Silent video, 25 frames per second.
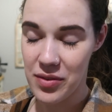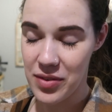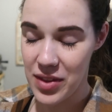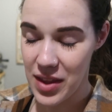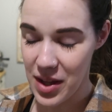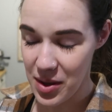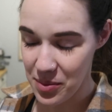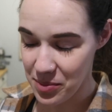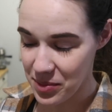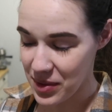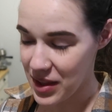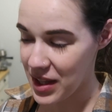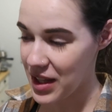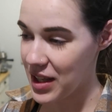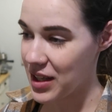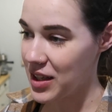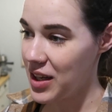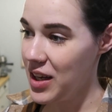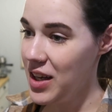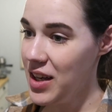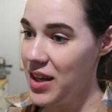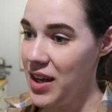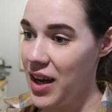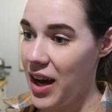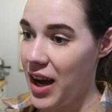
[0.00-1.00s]
of them that
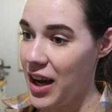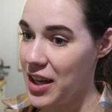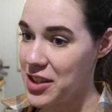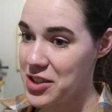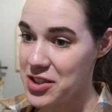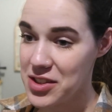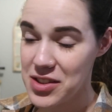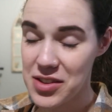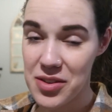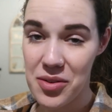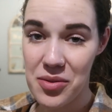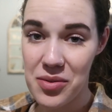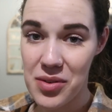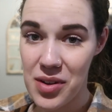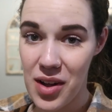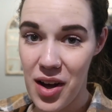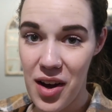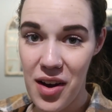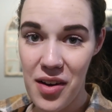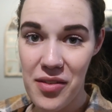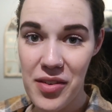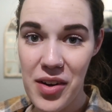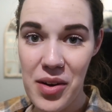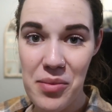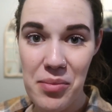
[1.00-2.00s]
I just don't
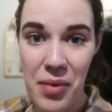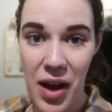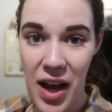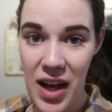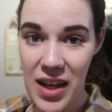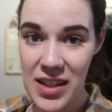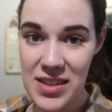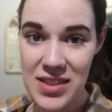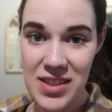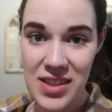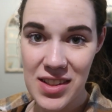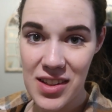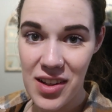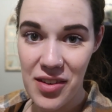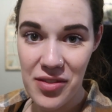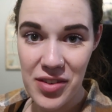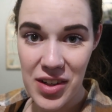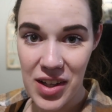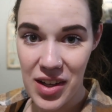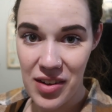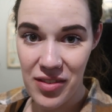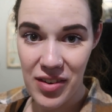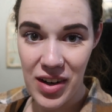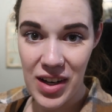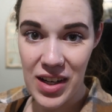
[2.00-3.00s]
love, and Matt isn't
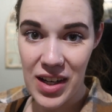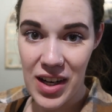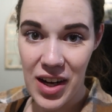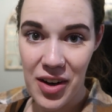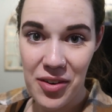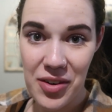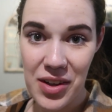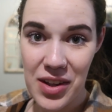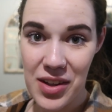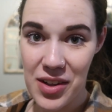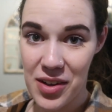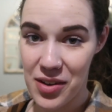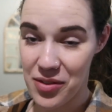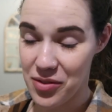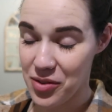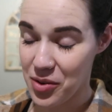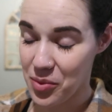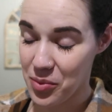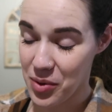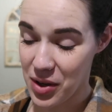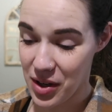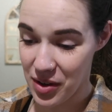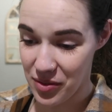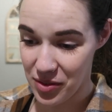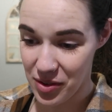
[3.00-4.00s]
loving it right now either for
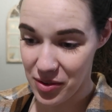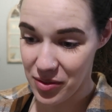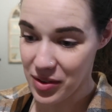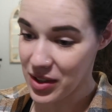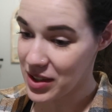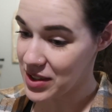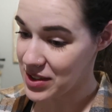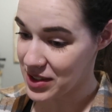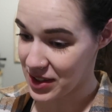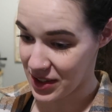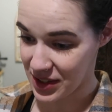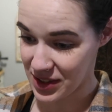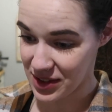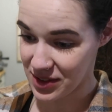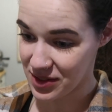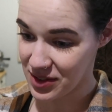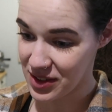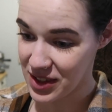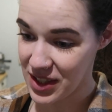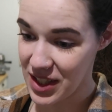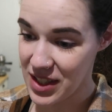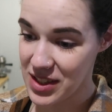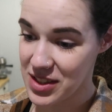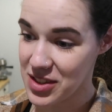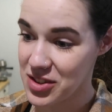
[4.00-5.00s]
whatever reason.
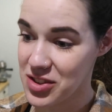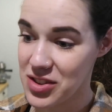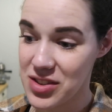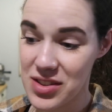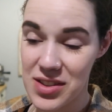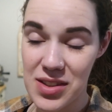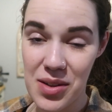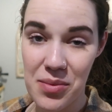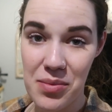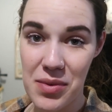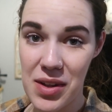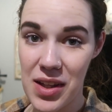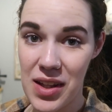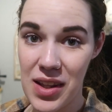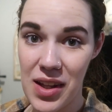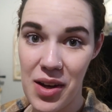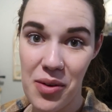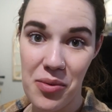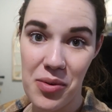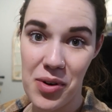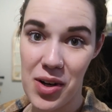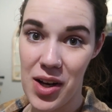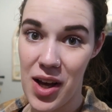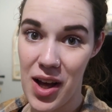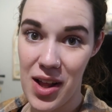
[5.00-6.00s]
It's just something that
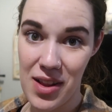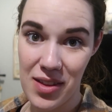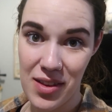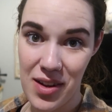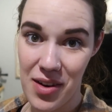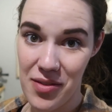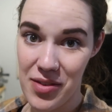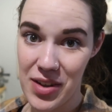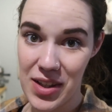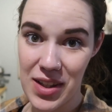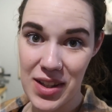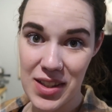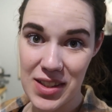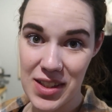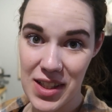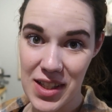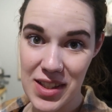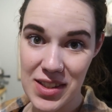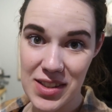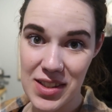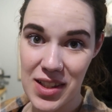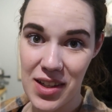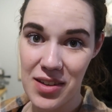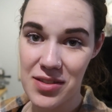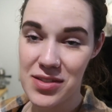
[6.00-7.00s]
we're not loving the
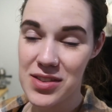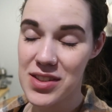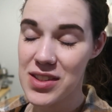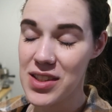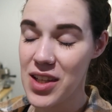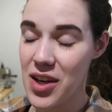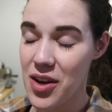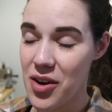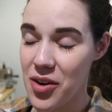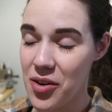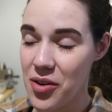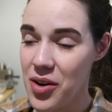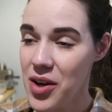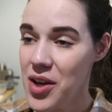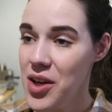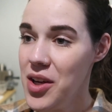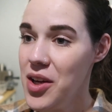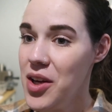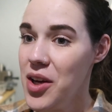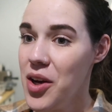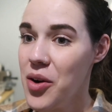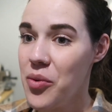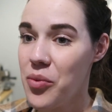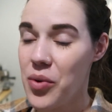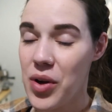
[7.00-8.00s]
taste of. So
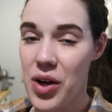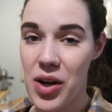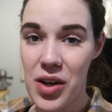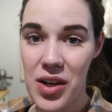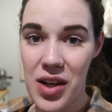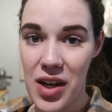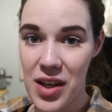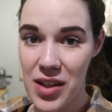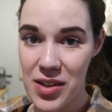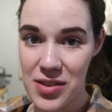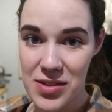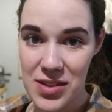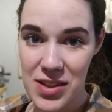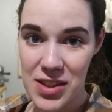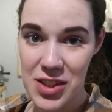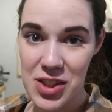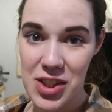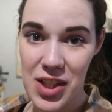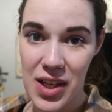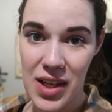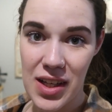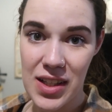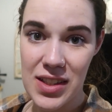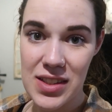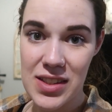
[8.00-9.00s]
we are not using
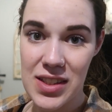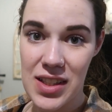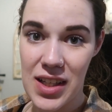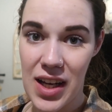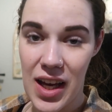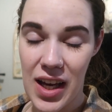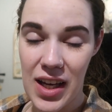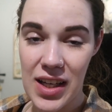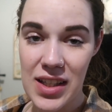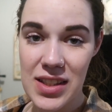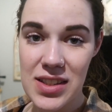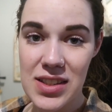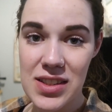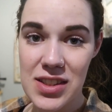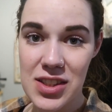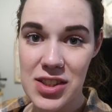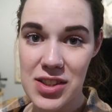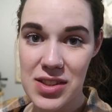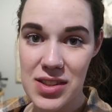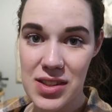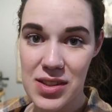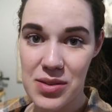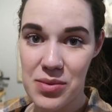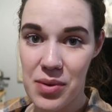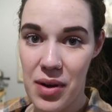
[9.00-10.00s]
chicken tonight
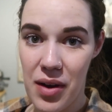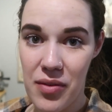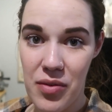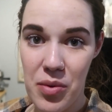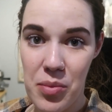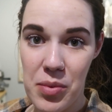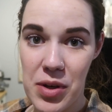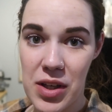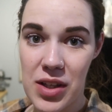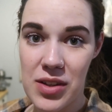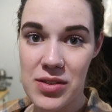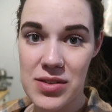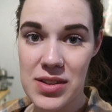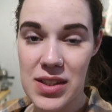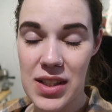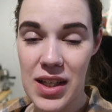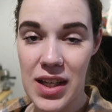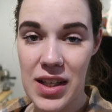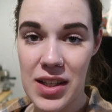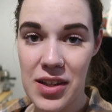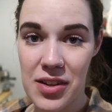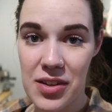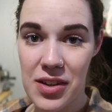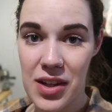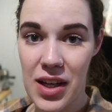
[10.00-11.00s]
just because we haven't been using
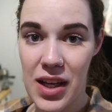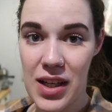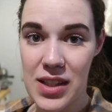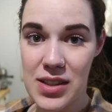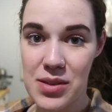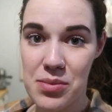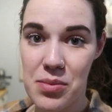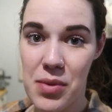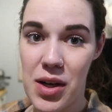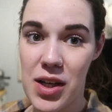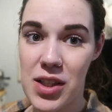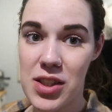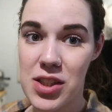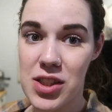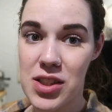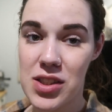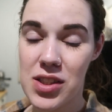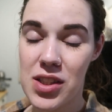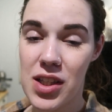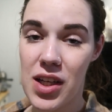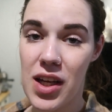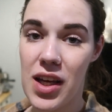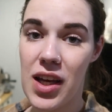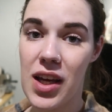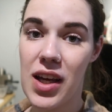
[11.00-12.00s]
it nearly as
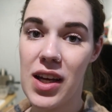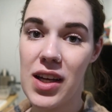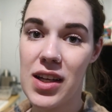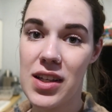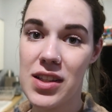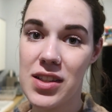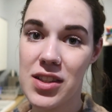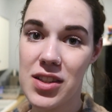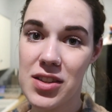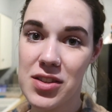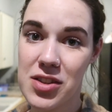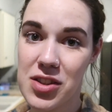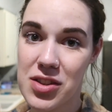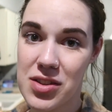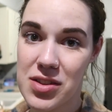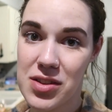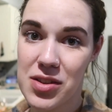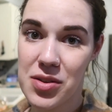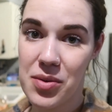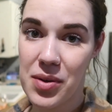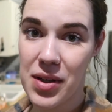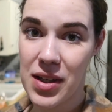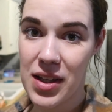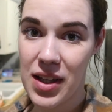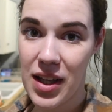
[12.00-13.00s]
much, and just
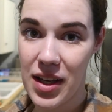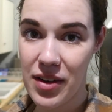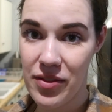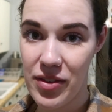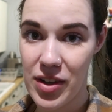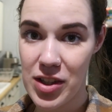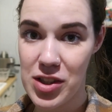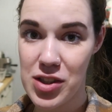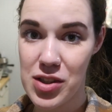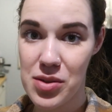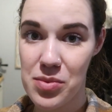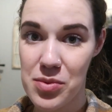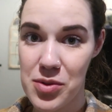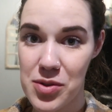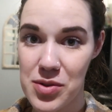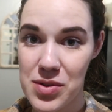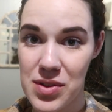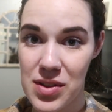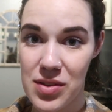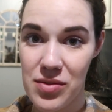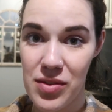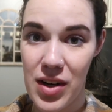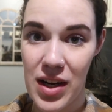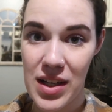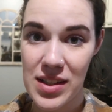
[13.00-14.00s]
doing like vegetables
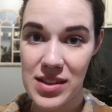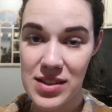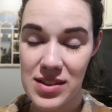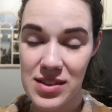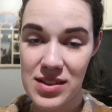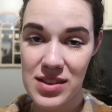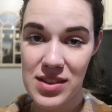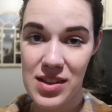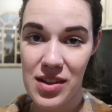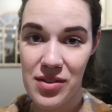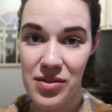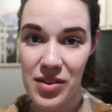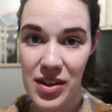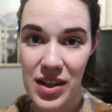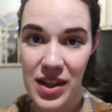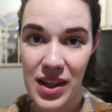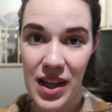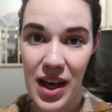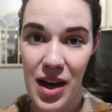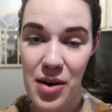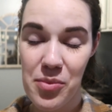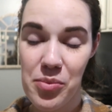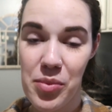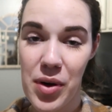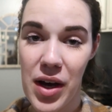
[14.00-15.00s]
and rice and stuff like
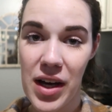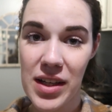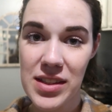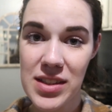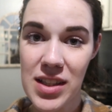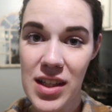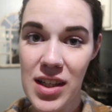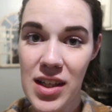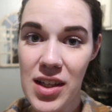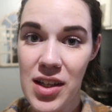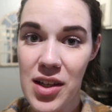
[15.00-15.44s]
that. But